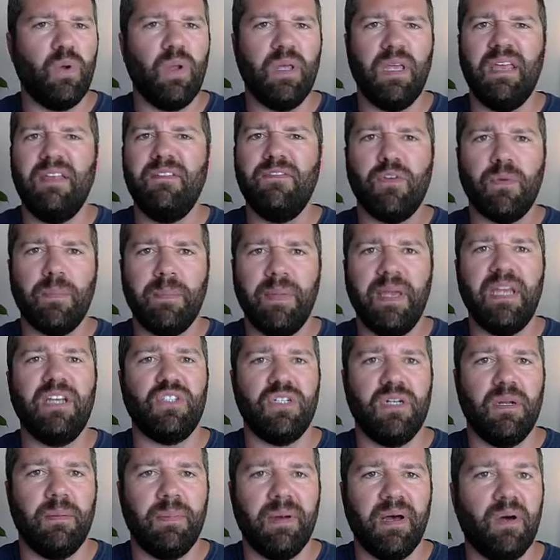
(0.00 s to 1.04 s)

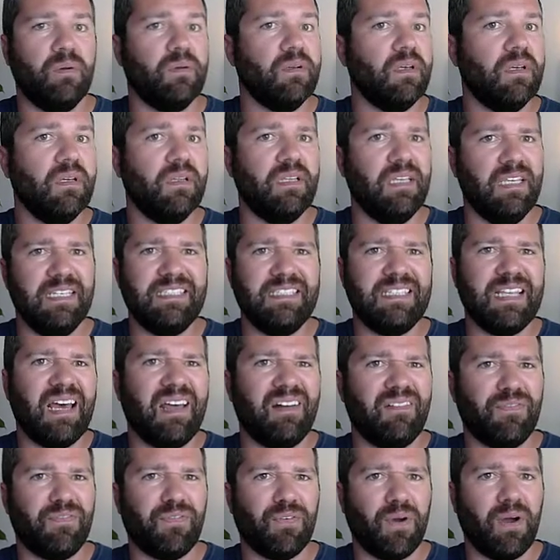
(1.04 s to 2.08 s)
information about, is
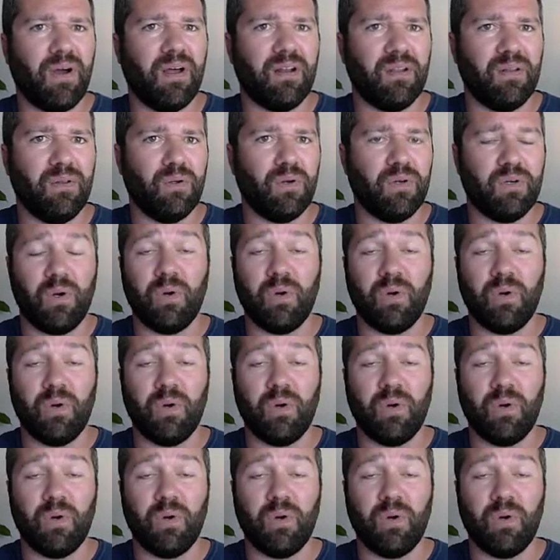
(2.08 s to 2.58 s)
that fraud alert